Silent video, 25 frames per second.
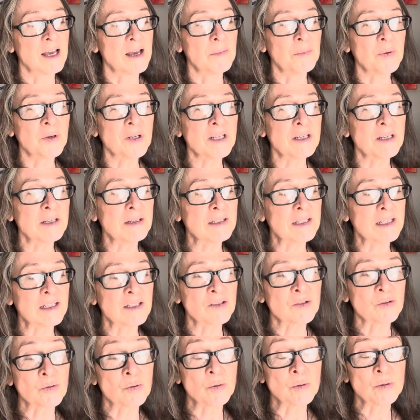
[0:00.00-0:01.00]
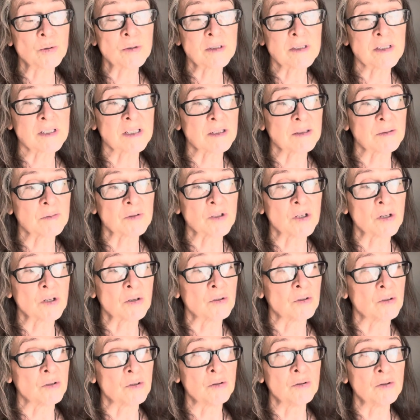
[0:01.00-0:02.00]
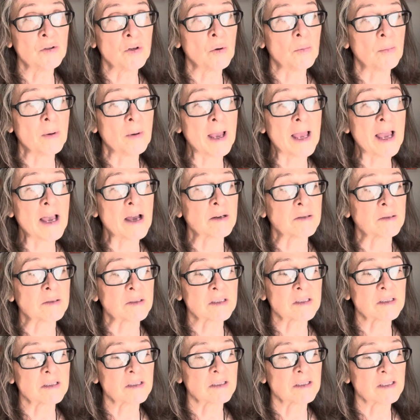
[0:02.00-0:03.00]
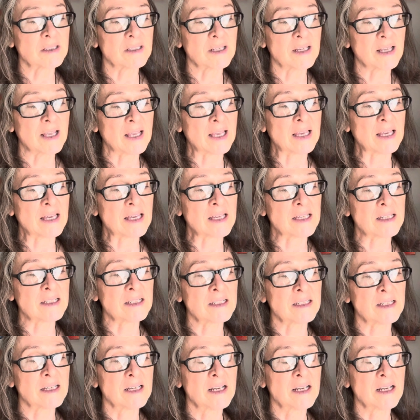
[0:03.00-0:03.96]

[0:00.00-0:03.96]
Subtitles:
But his cruelty knew no bounds. And